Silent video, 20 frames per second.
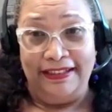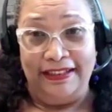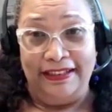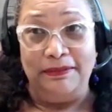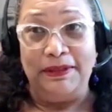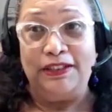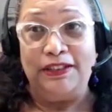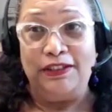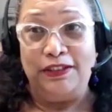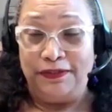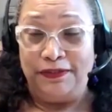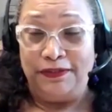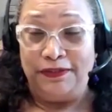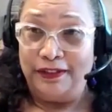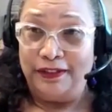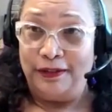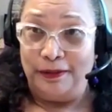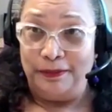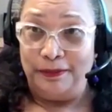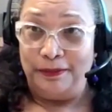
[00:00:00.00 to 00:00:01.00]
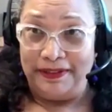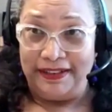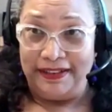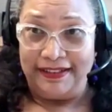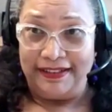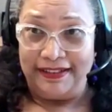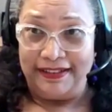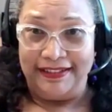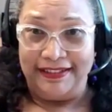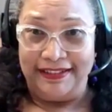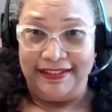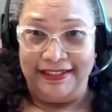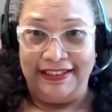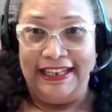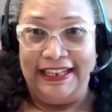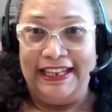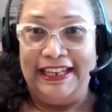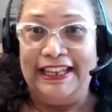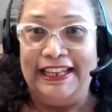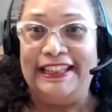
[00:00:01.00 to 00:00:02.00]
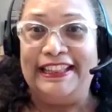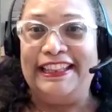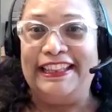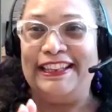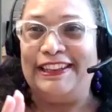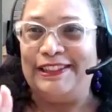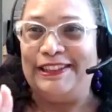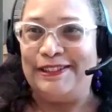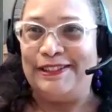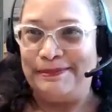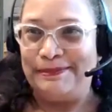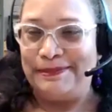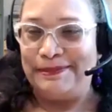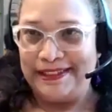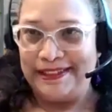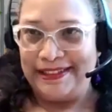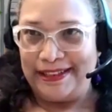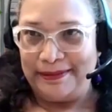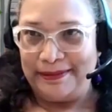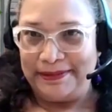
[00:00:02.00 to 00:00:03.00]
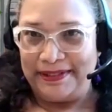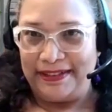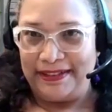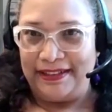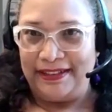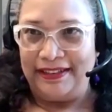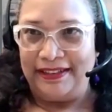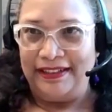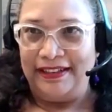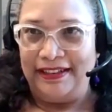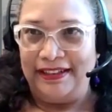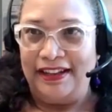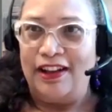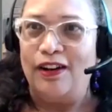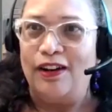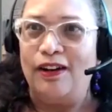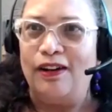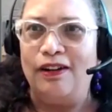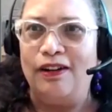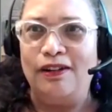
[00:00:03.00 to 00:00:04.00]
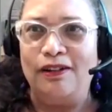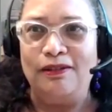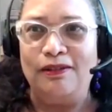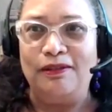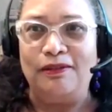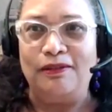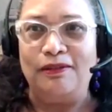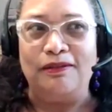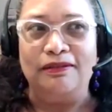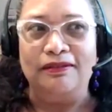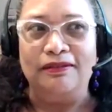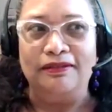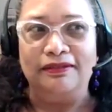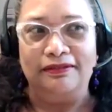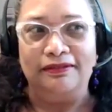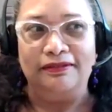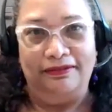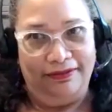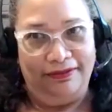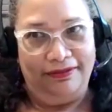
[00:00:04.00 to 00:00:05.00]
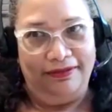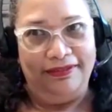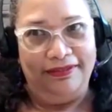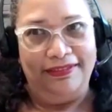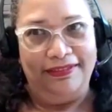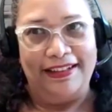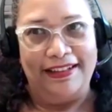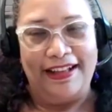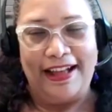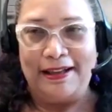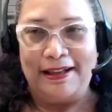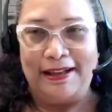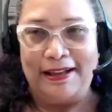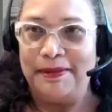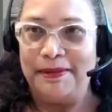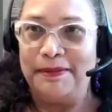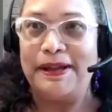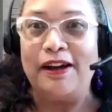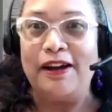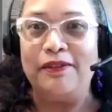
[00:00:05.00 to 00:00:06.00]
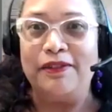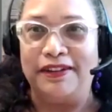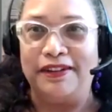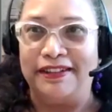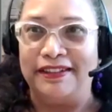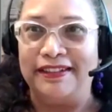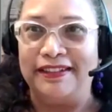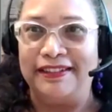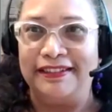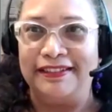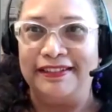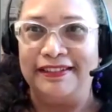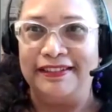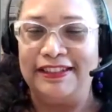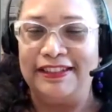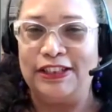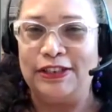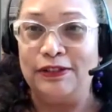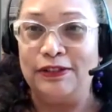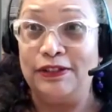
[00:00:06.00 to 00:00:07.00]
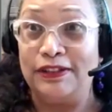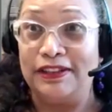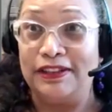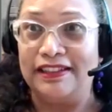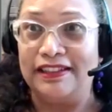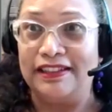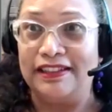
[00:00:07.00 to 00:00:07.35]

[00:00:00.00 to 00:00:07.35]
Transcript: makes you feel hopeless. The other perception, oh, I'm empowered to look at